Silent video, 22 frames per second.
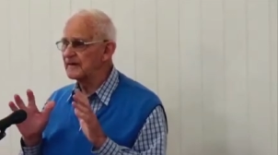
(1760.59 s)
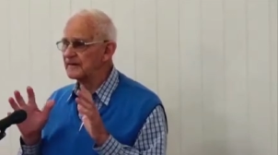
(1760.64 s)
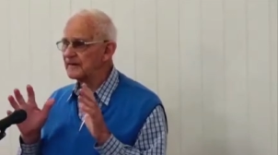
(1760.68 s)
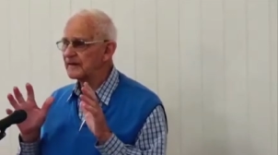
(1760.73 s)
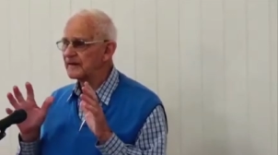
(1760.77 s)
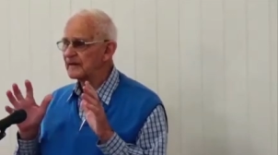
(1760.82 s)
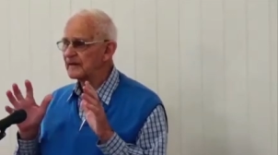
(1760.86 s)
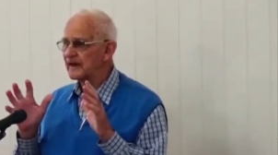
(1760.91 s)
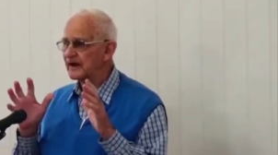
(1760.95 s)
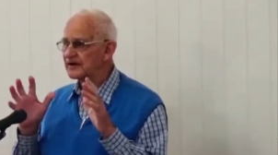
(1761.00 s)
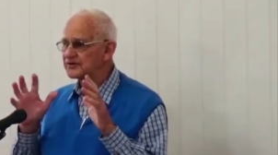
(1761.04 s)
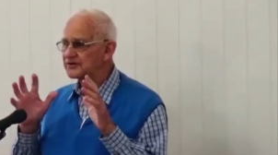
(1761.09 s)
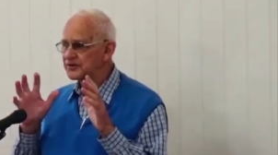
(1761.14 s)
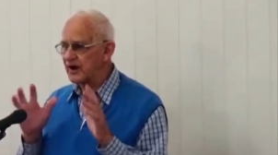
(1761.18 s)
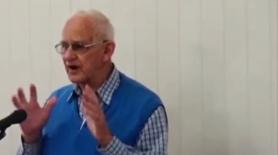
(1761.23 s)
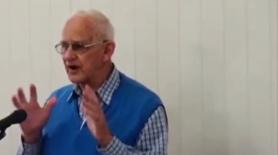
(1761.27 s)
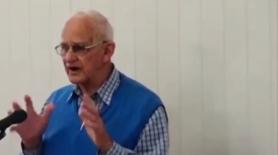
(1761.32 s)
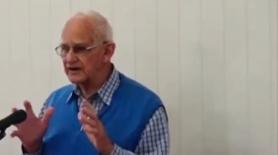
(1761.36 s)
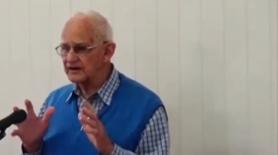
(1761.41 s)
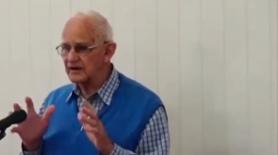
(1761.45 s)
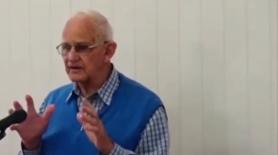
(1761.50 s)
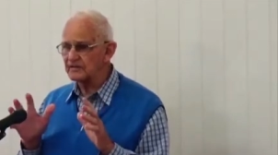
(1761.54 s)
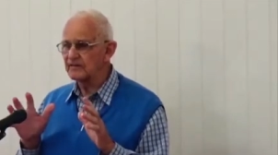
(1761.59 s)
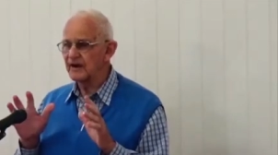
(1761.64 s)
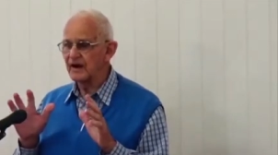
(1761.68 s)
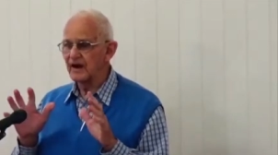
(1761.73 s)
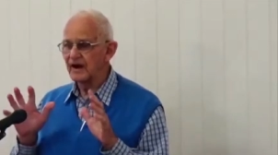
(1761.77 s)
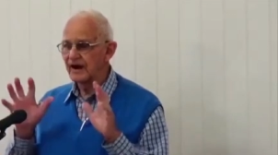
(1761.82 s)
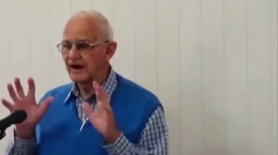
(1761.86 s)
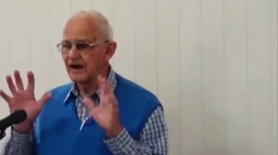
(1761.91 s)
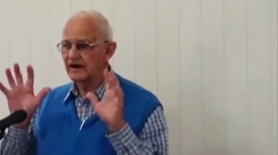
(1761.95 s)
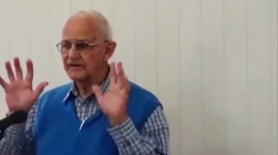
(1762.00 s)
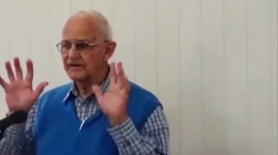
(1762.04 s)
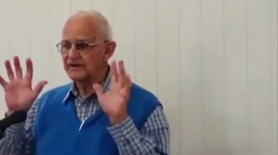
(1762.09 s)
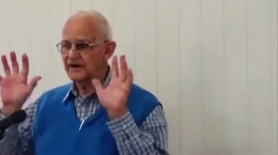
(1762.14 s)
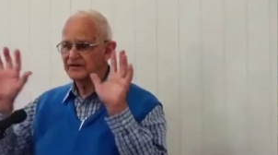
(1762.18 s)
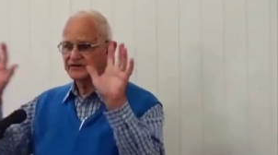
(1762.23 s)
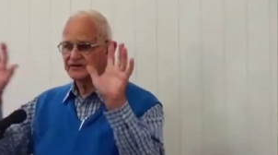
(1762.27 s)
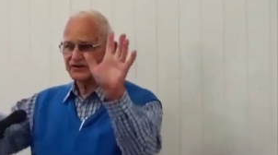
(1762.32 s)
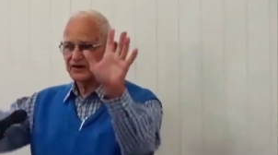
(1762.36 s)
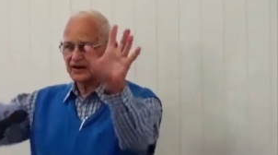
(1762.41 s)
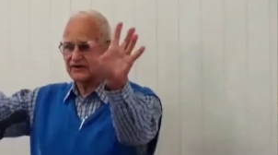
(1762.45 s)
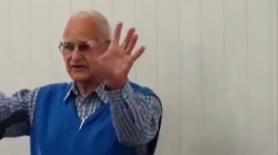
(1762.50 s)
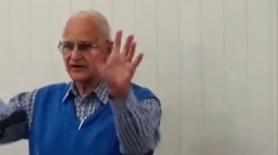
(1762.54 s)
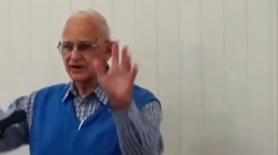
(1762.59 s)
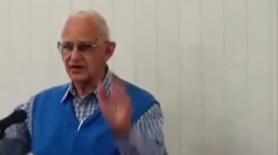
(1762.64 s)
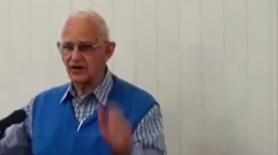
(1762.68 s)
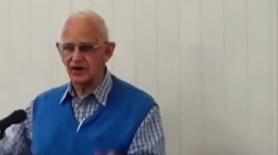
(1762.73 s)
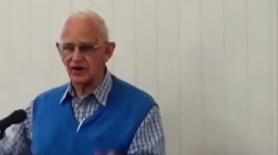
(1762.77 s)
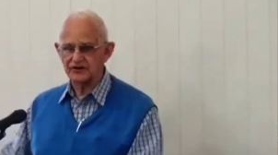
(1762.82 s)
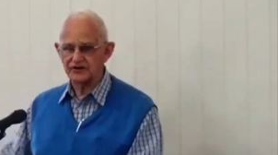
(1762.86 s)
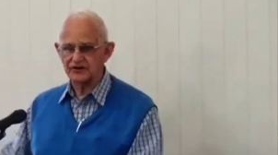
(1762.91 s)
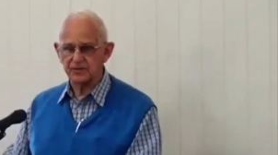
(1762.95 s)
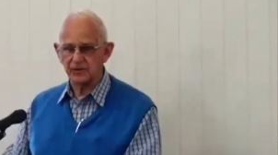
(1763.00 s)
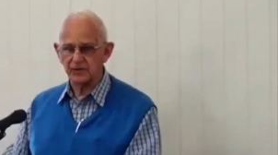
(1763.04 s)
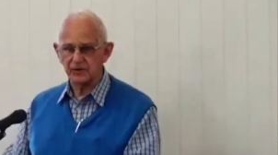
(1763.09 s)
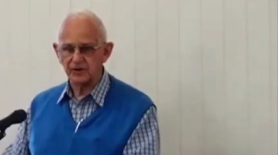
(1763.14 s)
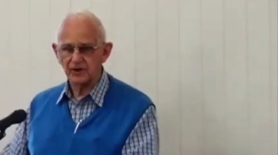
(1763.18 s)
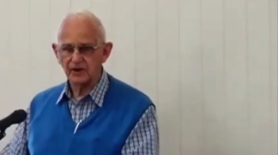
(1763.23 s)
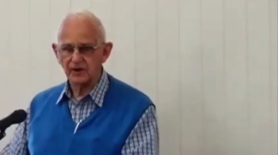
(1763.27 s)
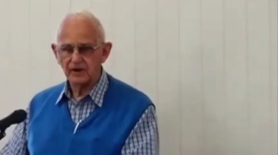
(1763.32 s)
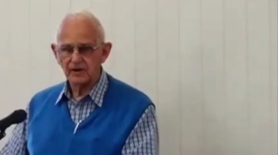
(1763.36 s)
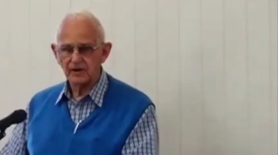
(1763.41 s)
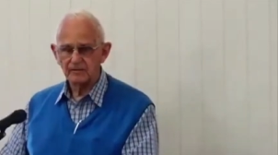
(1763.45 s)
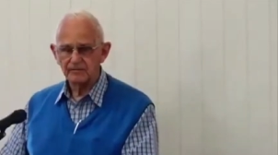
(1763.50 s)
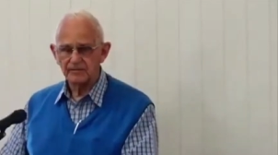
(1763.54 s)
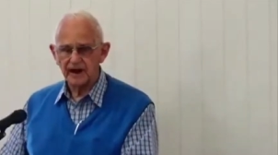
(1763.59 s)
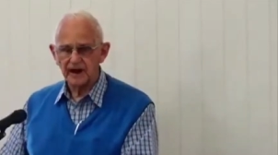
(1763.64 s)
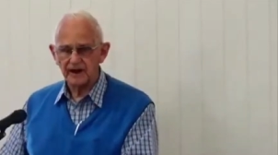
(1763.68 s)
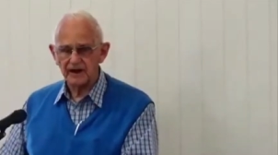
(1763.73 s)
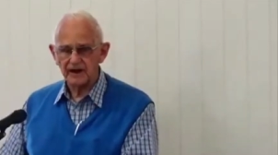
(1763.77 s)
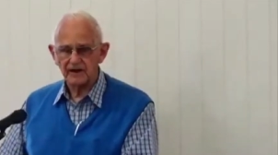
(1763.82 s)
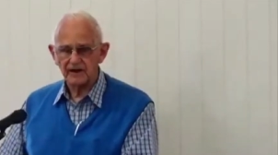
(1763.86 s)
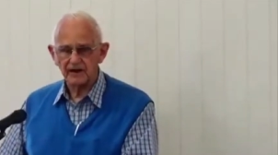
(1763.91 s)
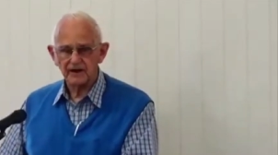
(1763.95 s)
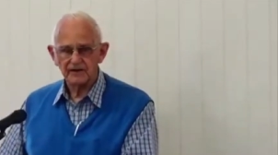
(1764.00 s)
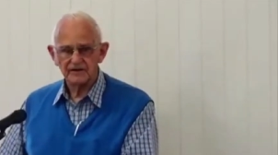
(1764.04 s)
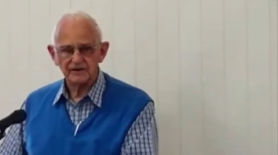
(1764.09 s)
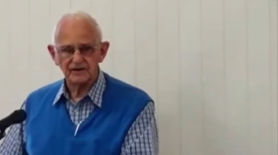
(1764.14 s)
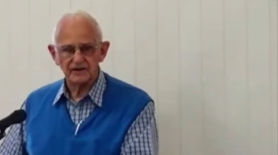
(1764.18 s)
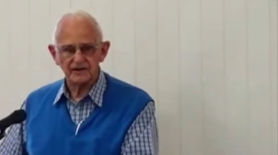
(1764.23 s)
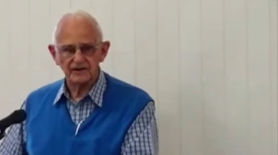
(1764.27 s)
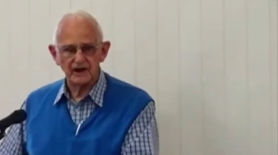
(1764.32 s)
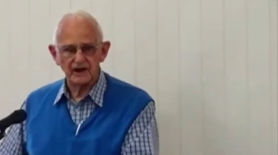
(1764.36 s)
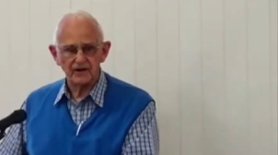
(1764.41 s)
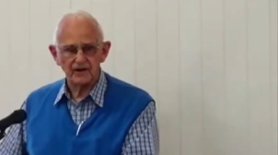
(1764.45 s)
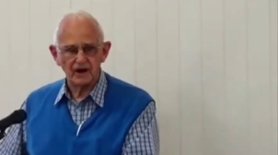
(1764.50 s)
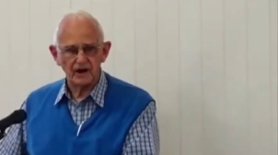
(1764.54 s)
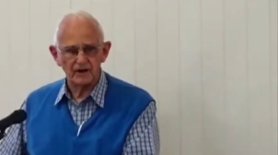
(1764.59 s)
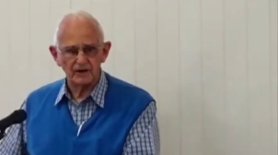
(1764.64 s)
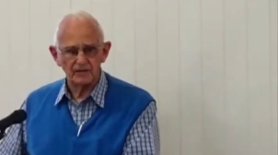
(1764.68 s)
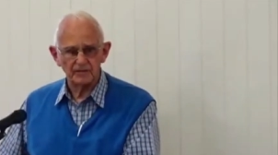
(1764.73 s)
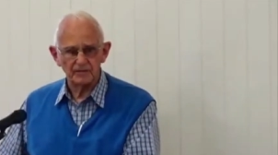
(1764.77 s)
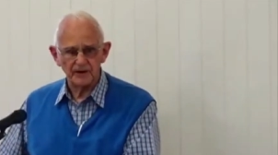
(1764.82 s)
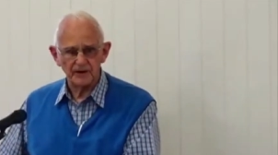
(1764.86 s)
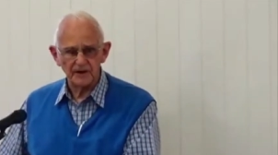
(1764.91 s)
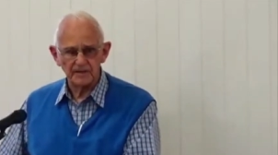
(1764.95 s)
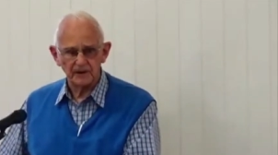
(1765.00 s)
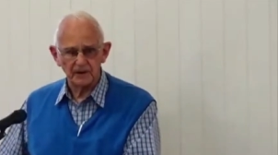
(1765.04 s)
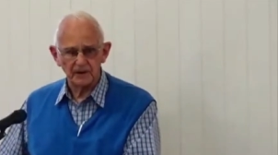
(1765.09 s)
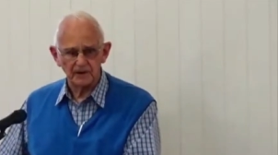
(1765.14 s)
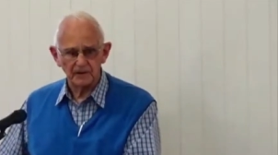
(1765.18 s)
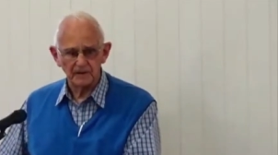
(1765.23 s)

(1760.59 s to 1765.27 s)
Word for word: They train them and they send the gospel back to their own people.